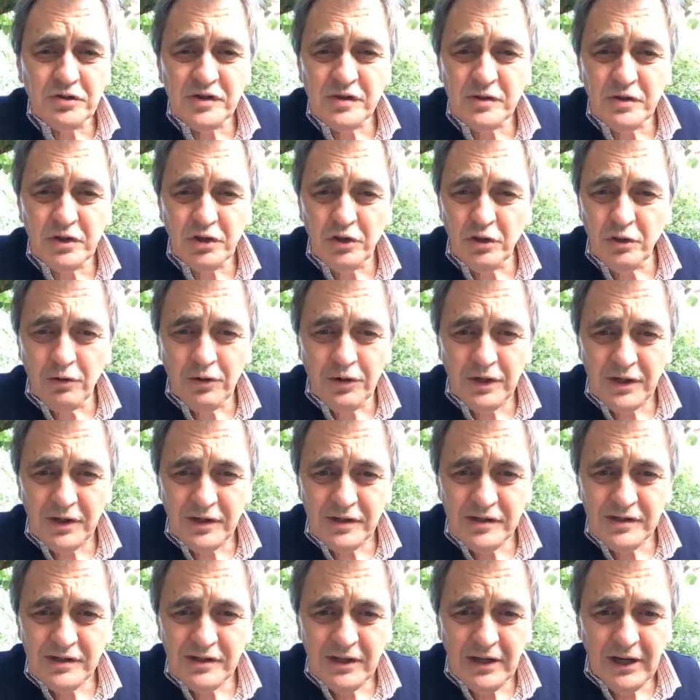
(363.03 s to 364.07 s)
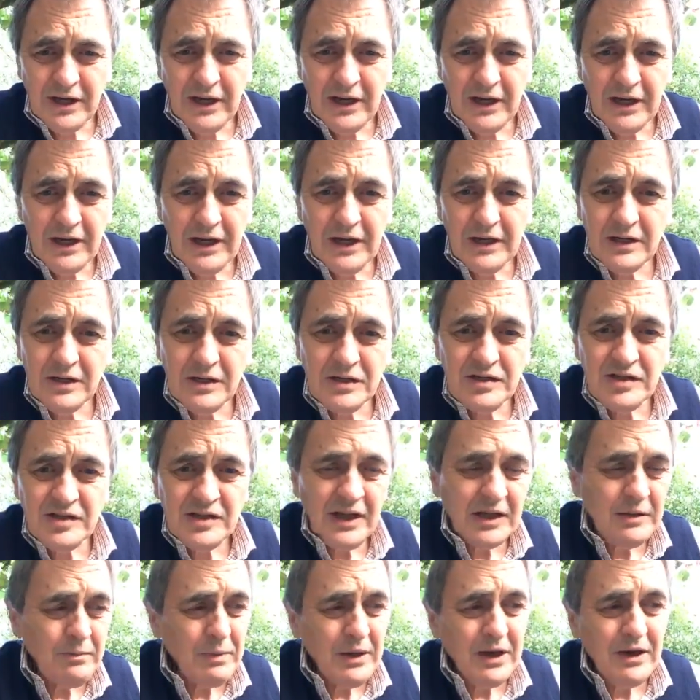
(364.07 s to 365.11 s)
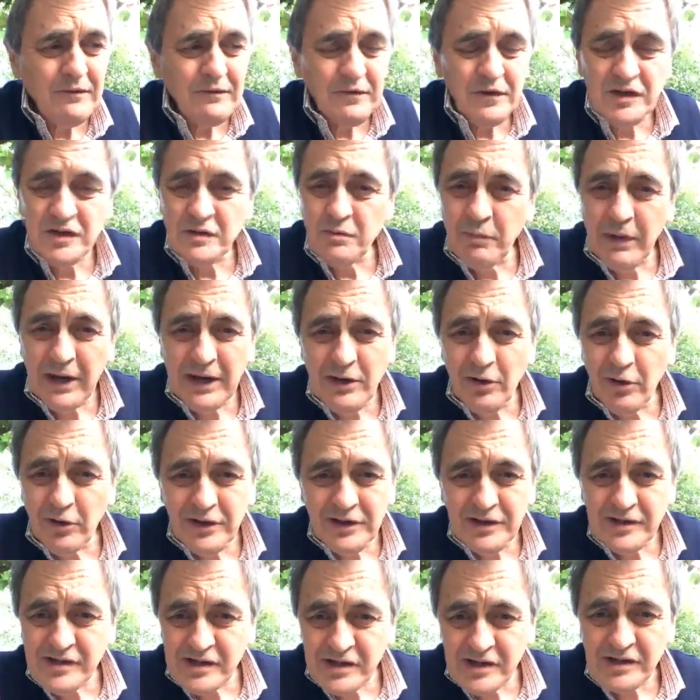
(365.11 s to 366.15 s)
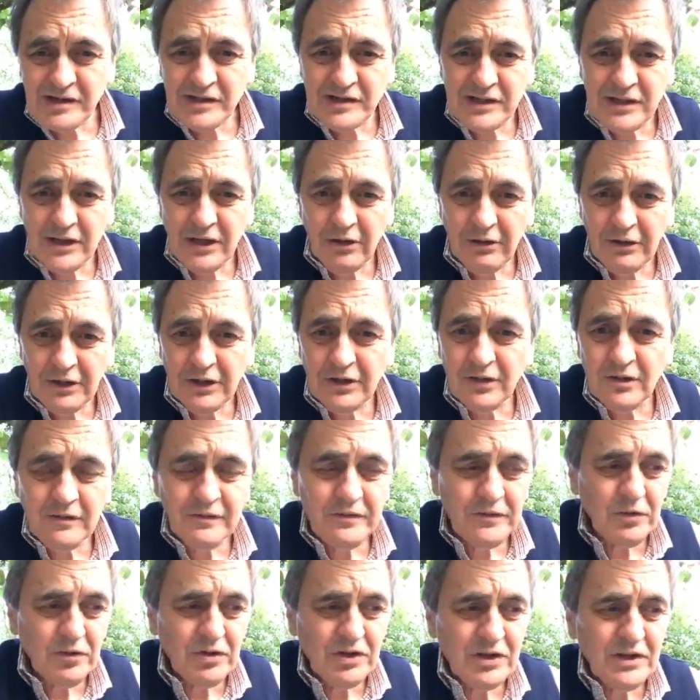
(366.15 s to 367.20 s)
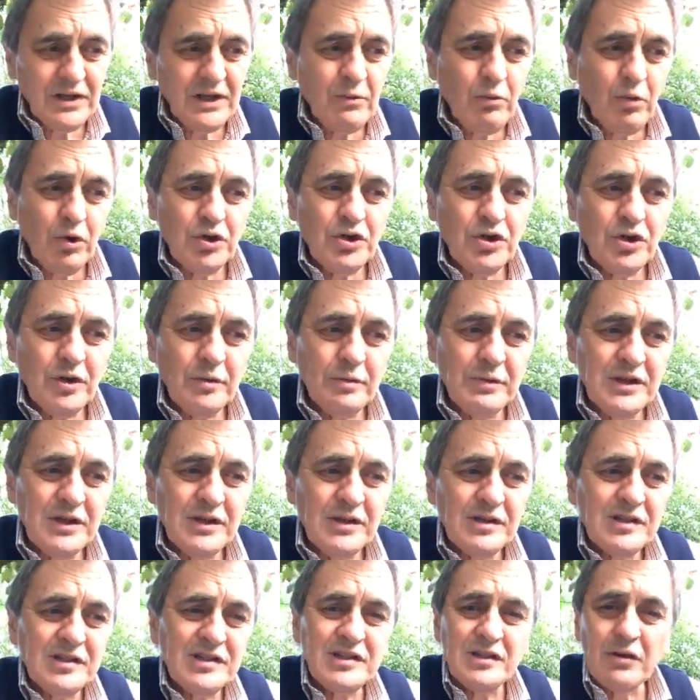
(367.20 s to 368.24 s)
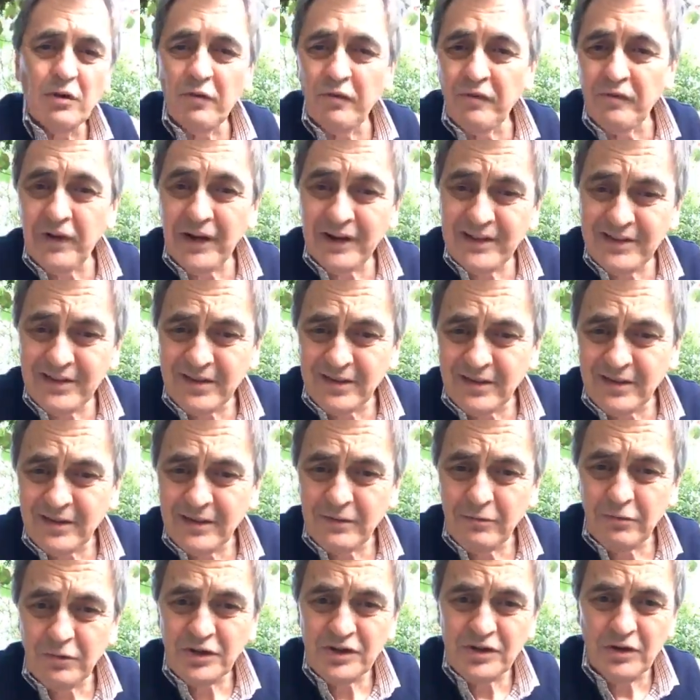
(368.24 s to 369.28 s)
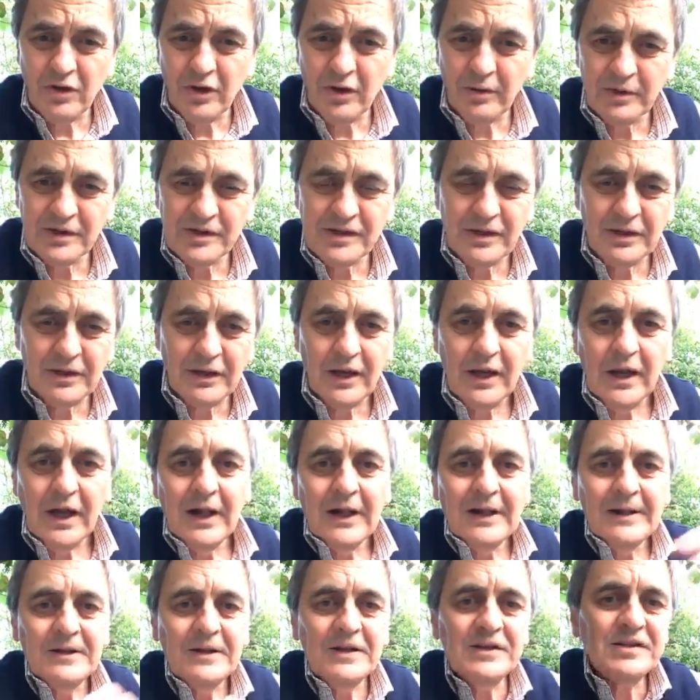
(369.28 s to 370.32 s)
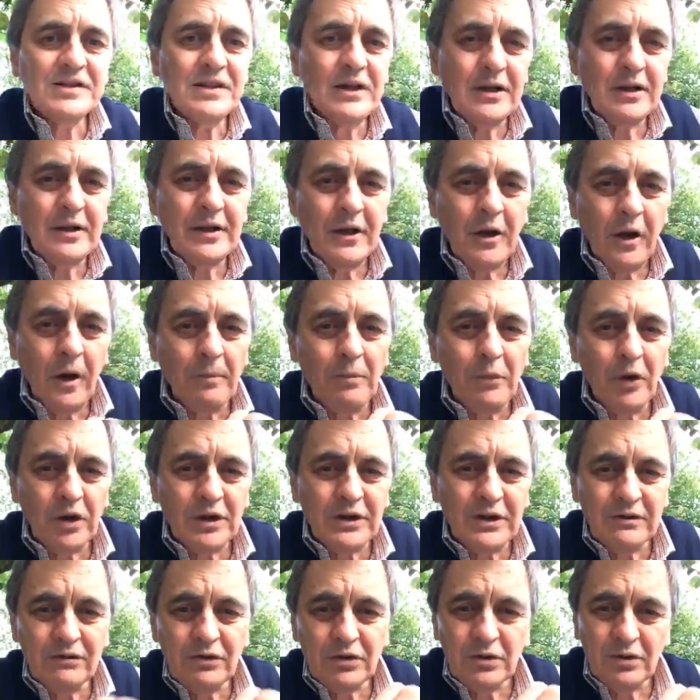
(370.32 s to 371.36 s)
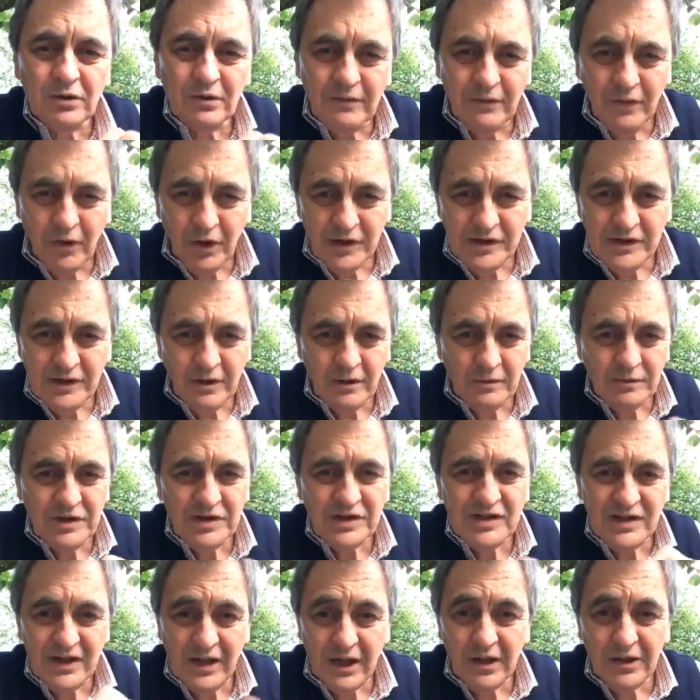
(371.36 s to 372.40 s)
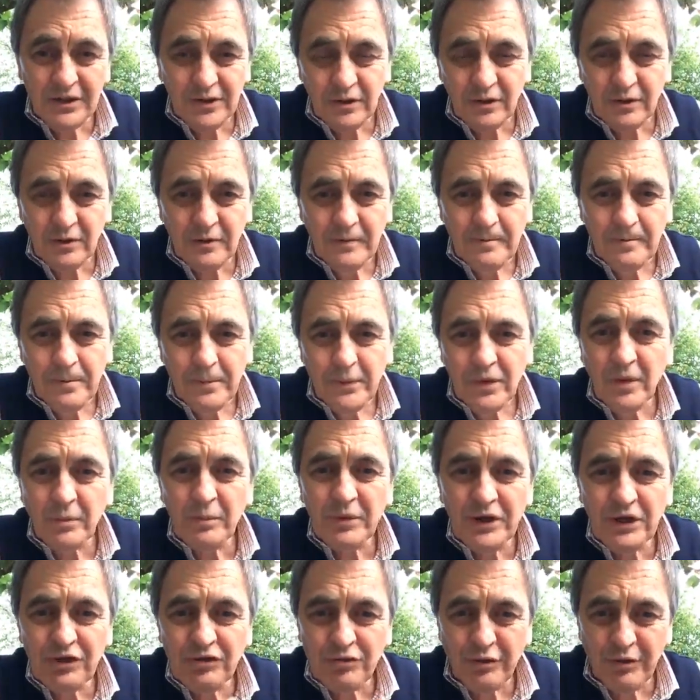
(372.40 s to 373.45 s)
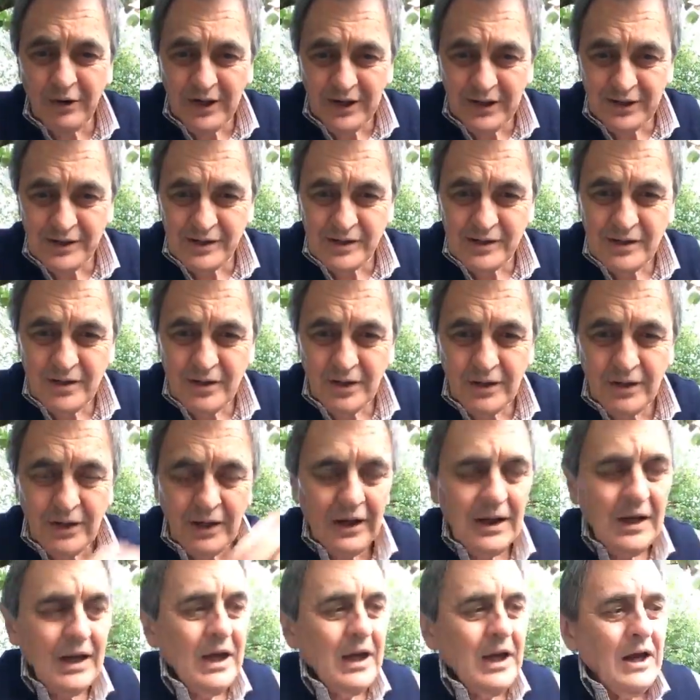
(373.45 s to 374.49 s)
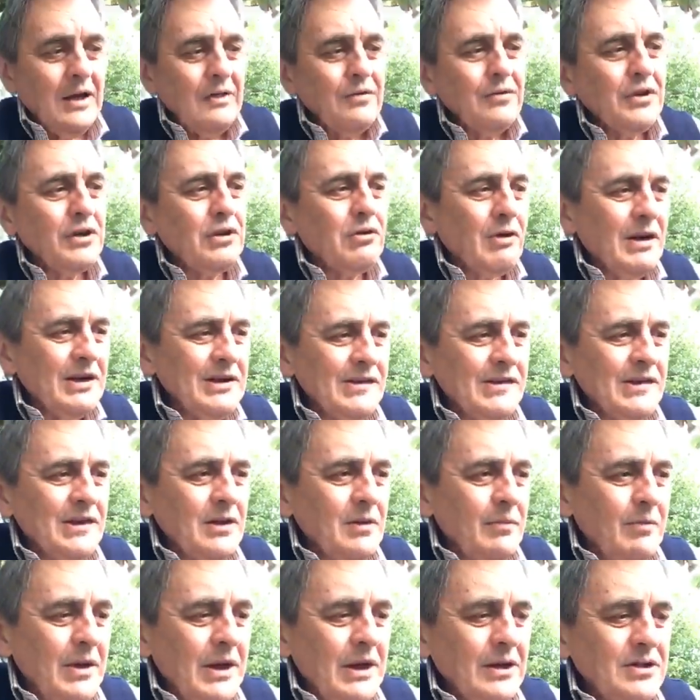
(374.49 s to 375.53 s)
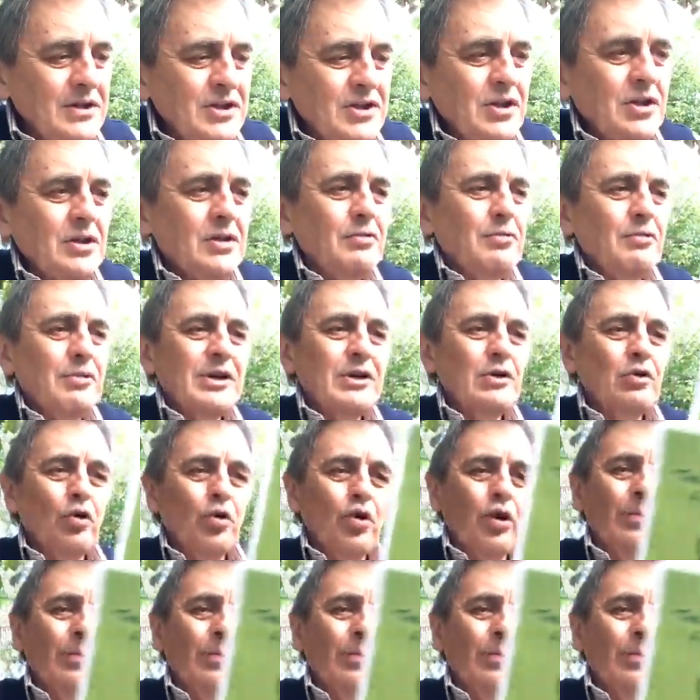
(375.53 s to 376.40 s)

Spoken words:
securities and state benefits may not exist going into the future. They want you to be self-funded retirements. Okay. Incidentally, I'm not giving you advice here. I'm just telling you the big trends. Okay. The great thing about this, you can read all